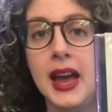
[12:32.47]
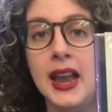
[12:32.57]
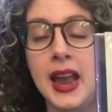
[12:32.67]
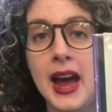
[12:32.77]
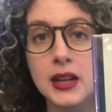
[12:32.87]

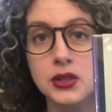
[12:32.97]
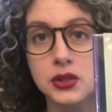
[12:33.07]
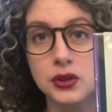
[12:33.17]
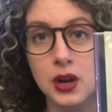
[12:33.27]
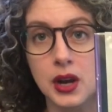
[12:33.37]
an
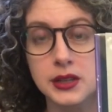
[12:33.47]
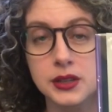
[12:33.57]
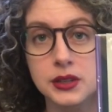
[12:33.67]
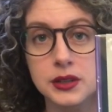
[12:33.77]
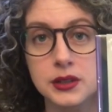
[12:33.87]

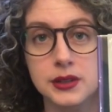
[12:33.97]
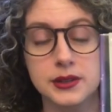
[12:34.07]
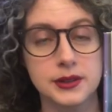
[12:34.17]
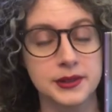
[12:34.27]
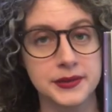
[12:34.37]
astronaut.
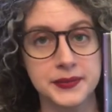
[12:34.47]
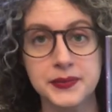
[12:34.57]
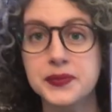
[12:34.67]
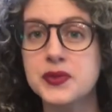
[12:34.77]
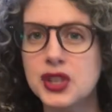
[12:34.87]

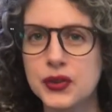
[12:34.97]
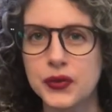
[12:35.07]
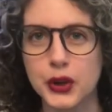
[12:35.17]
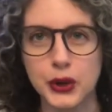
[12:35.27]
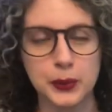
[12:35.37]
Good
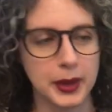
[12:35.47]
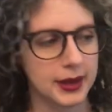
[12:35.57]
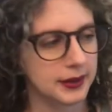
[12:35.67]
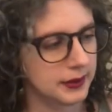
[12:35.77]
for you, Mae.